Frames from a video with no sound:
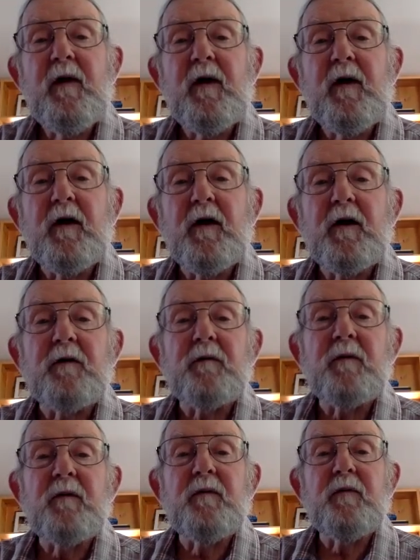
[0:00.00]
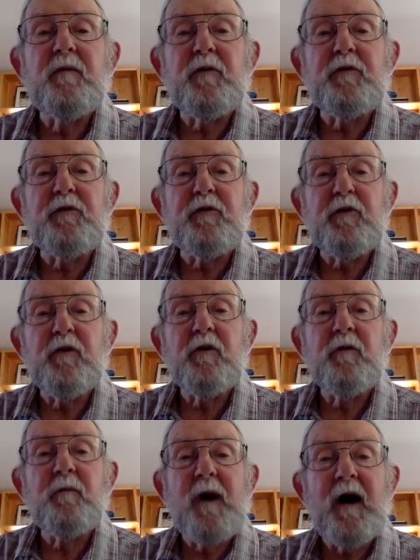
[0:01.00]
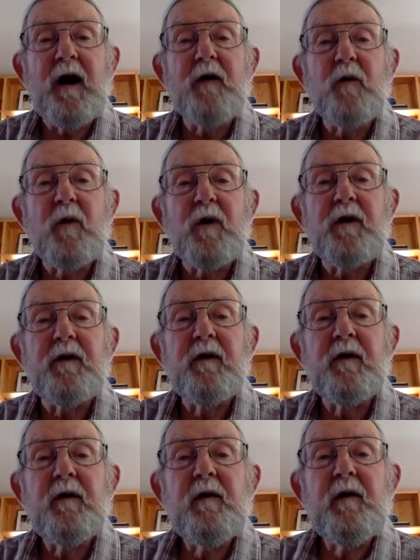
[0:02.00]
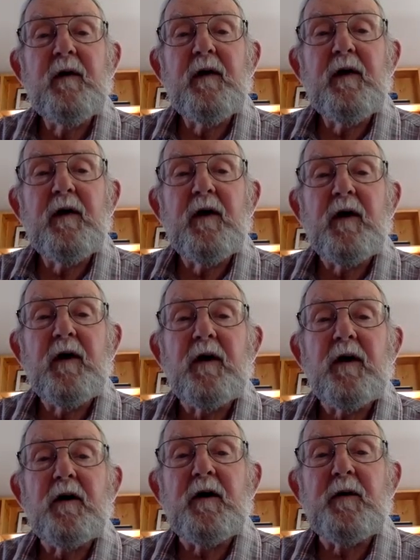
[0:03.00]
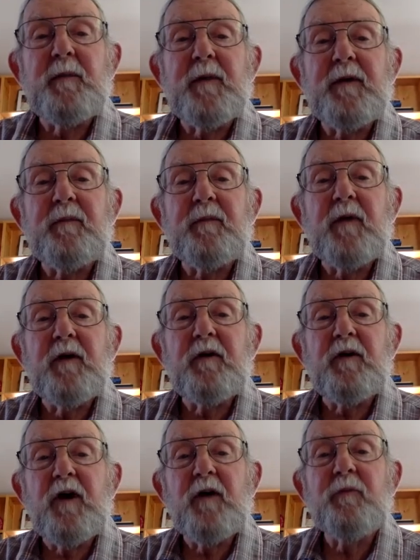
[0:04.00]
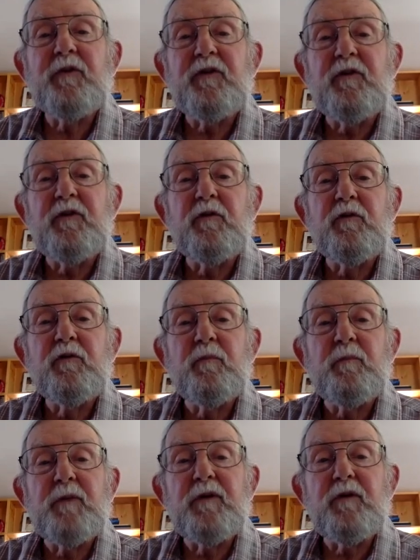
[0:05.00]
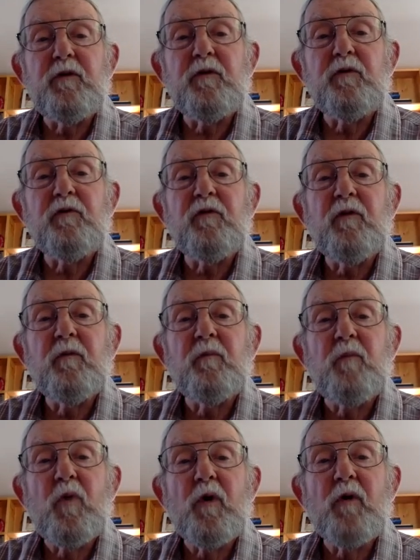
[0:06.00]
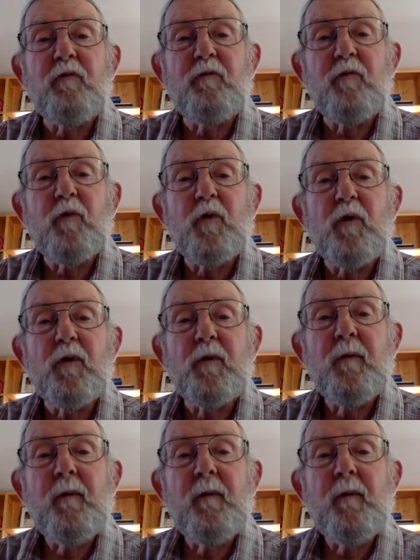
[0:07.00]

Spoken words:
the term highway had been come to be used more for